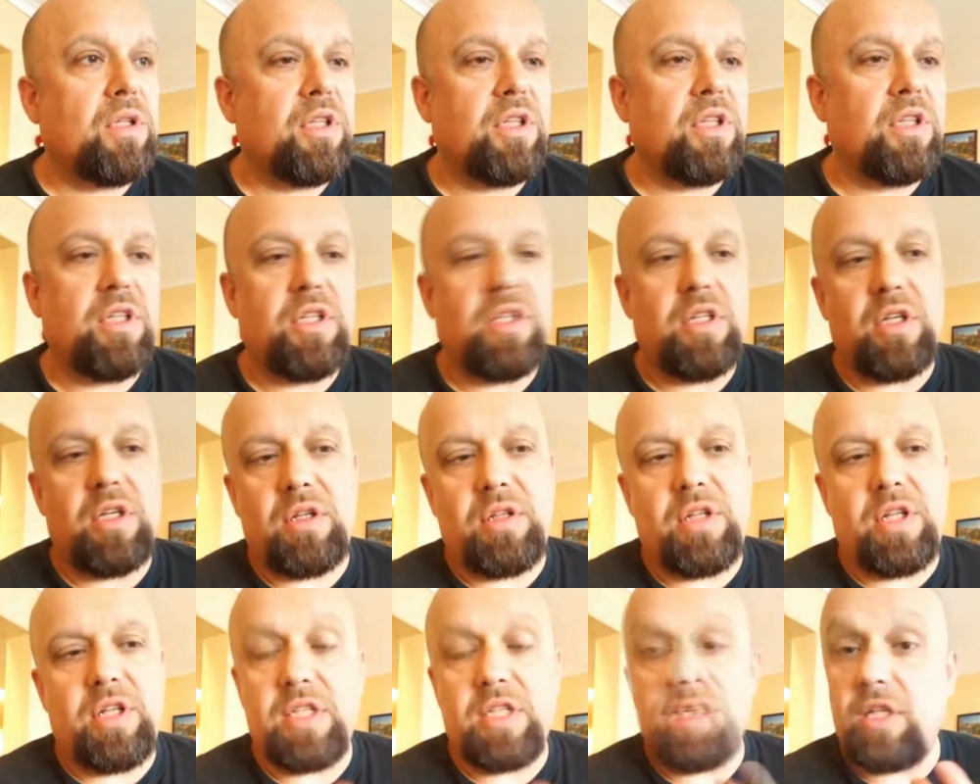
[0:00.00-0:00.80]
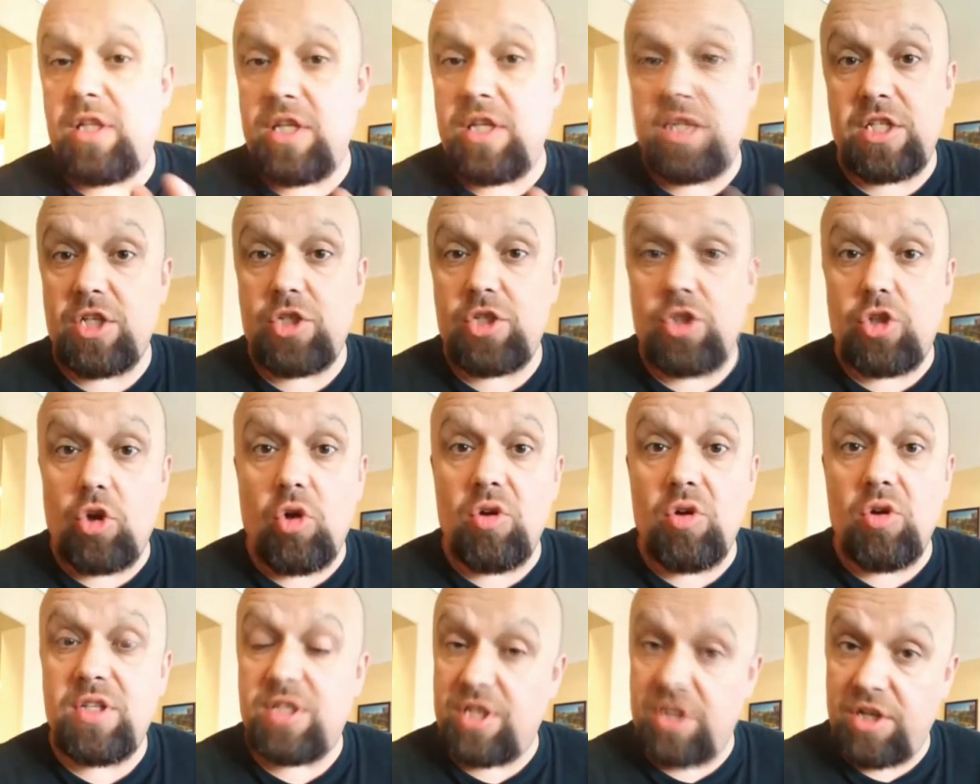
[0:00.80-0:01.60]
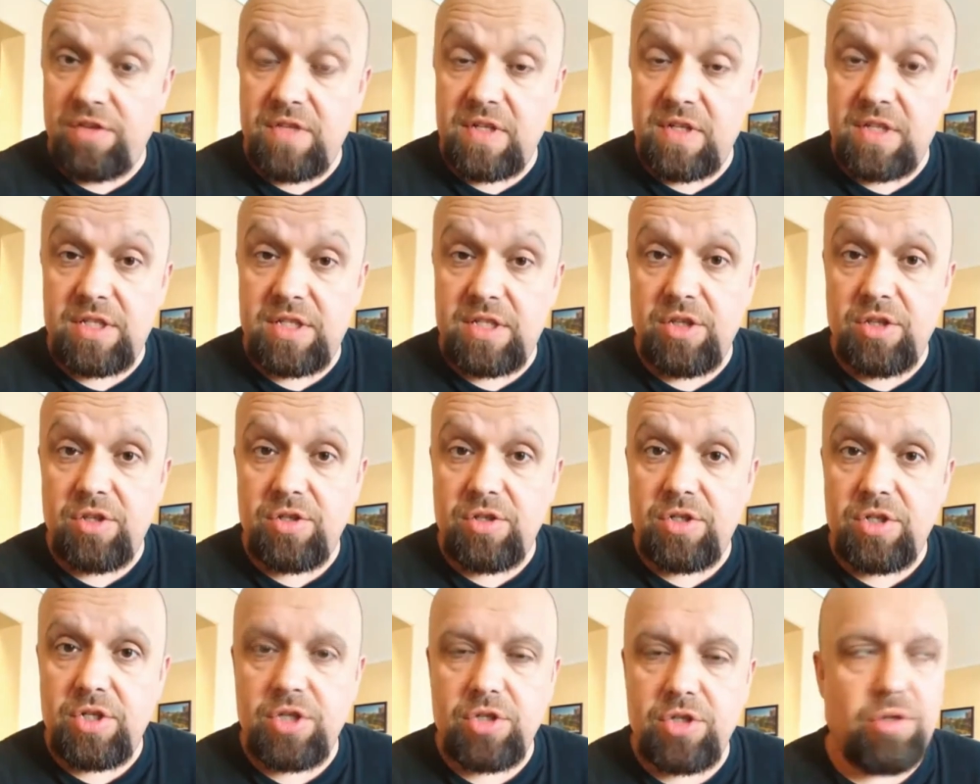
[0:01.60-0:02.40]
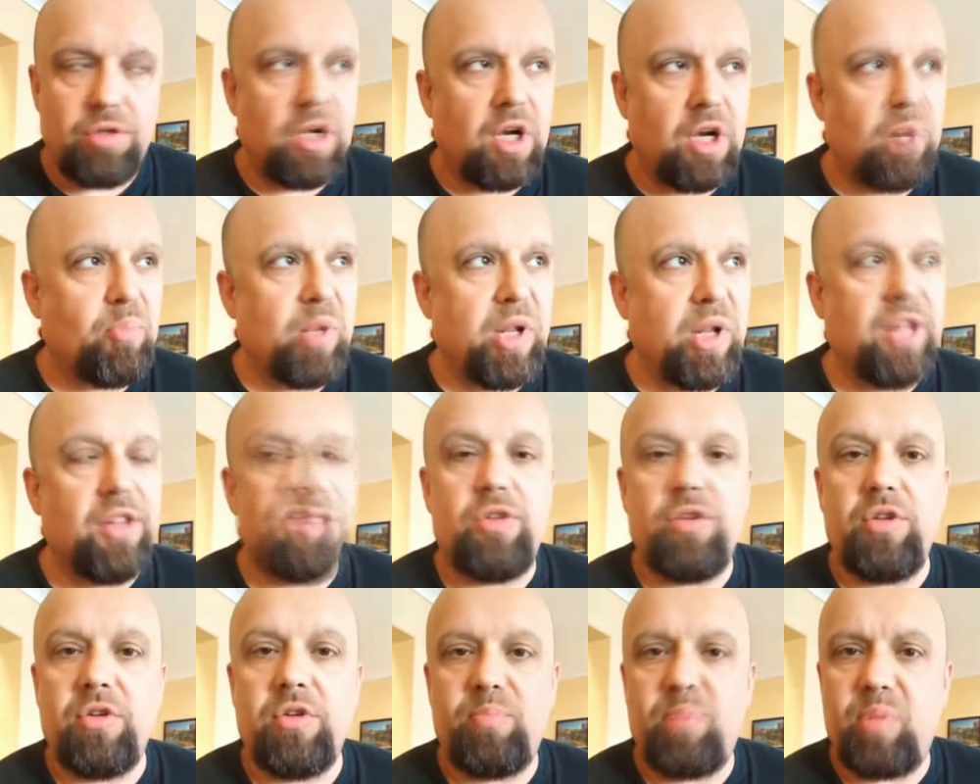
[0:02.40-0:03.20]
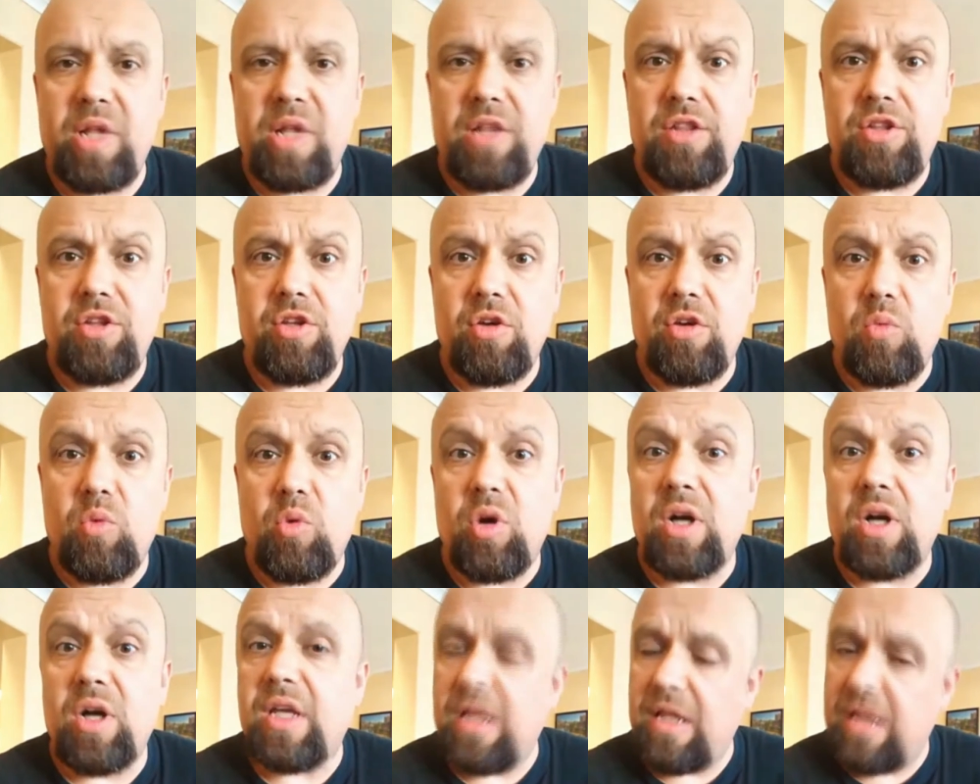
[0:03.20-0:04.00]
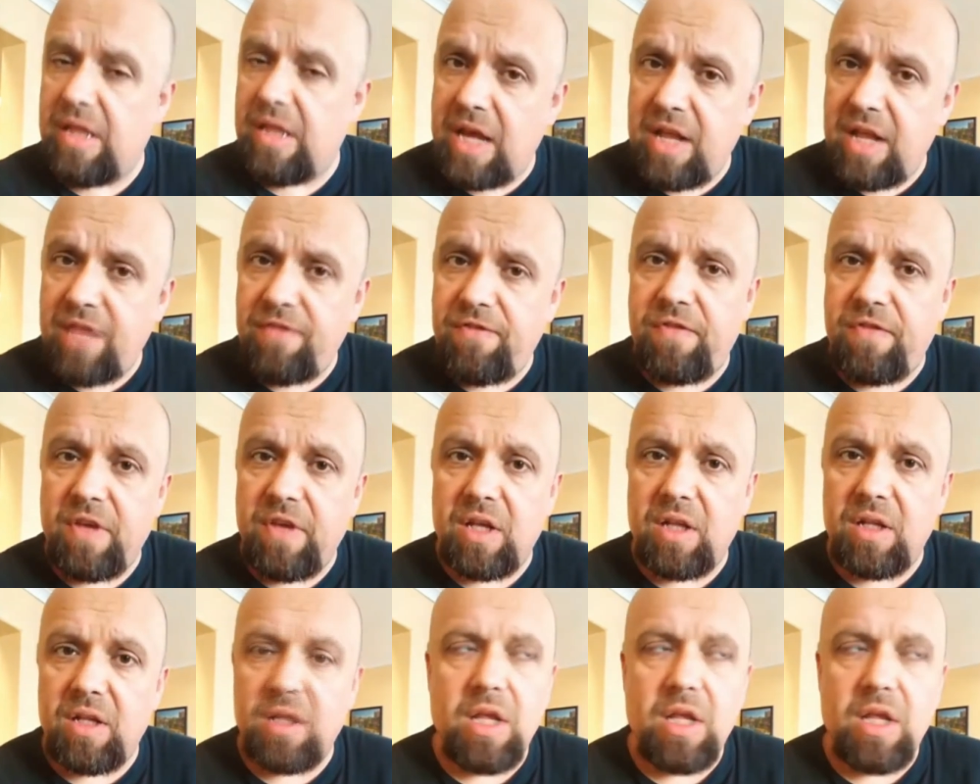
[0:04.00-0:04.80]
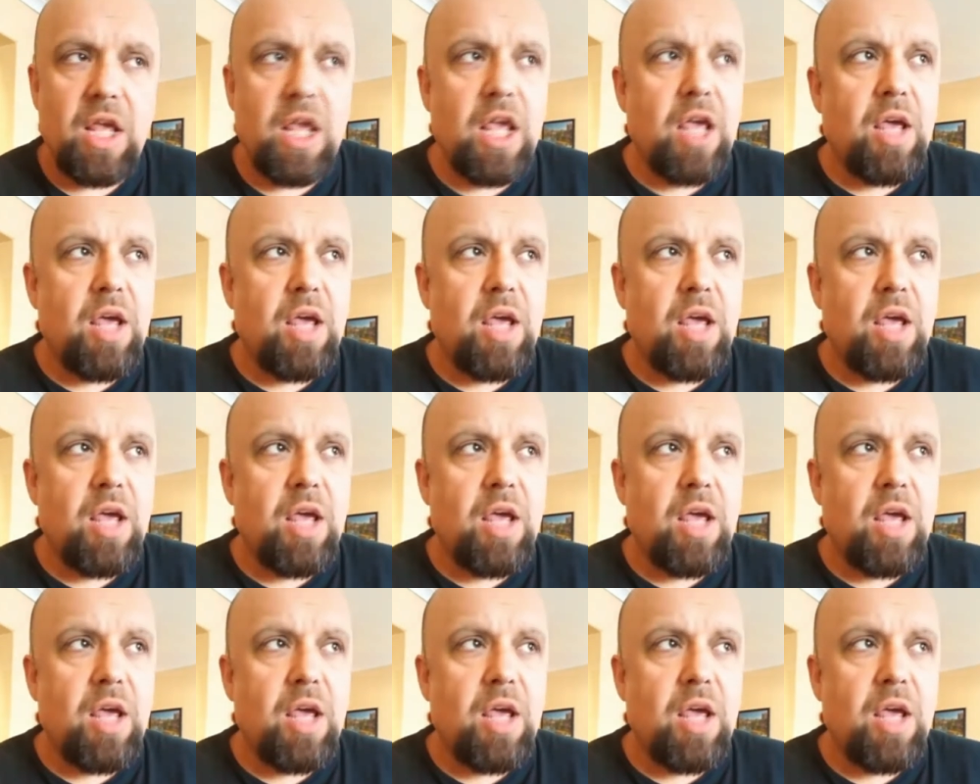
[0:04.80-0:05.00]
There's a strong service industry, so there are plenty of work in that field.